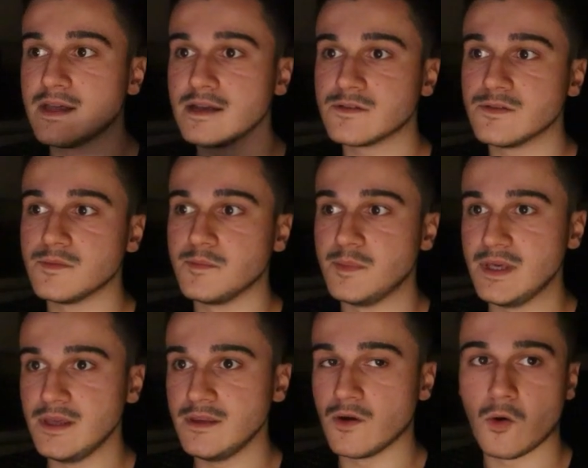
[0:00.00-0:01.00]
that could
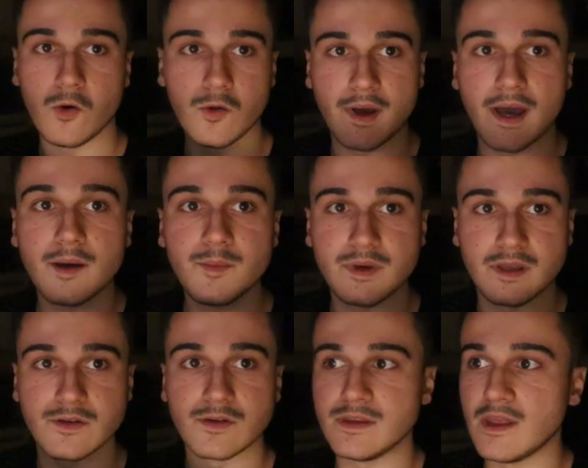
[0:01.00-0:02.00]
be the whole map.
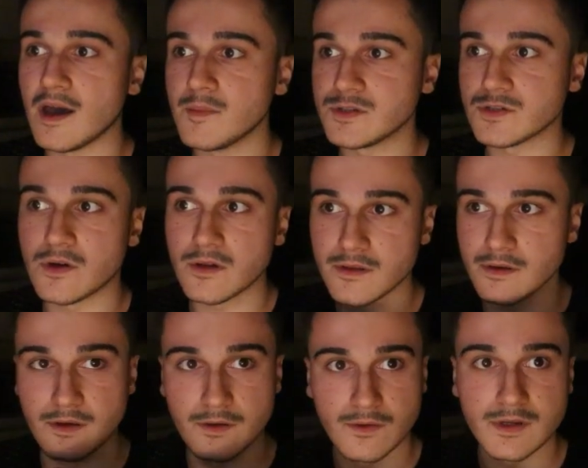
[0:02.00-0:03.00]
It could damage all the
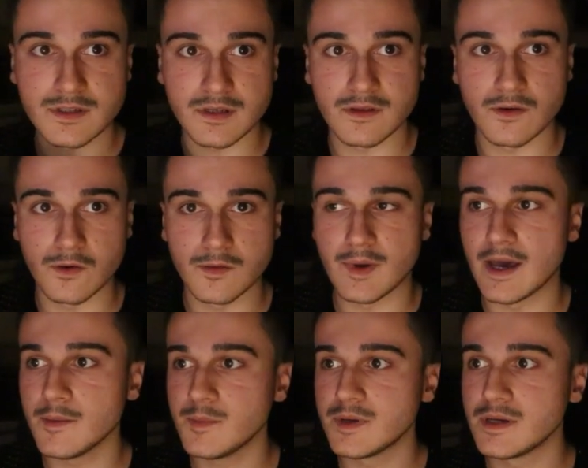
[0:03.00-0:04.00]
units in the whole
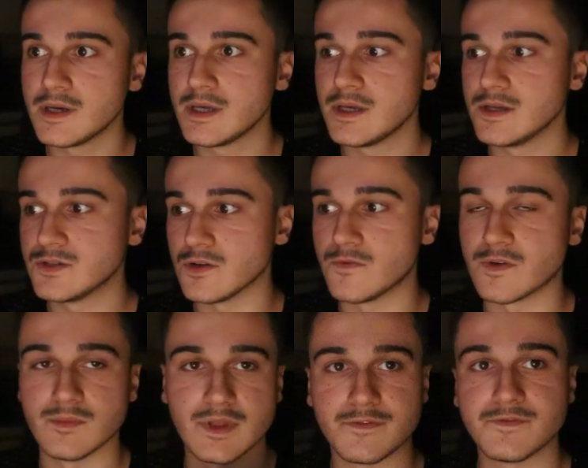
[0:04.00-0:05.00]
map. So
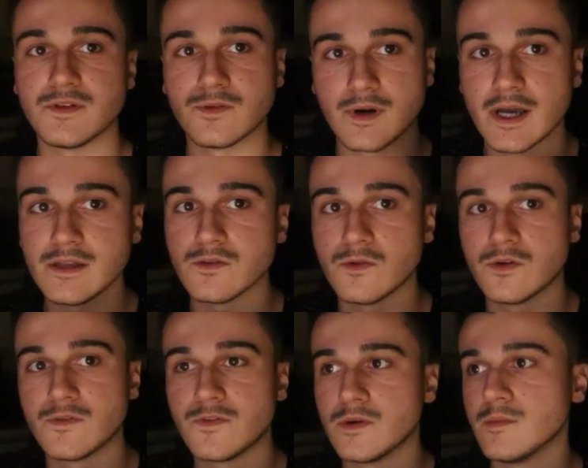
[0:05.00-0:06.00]
from left to right,
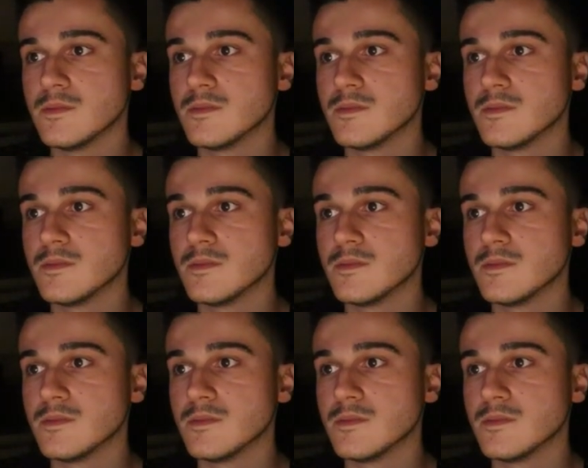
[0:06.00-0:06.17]
or from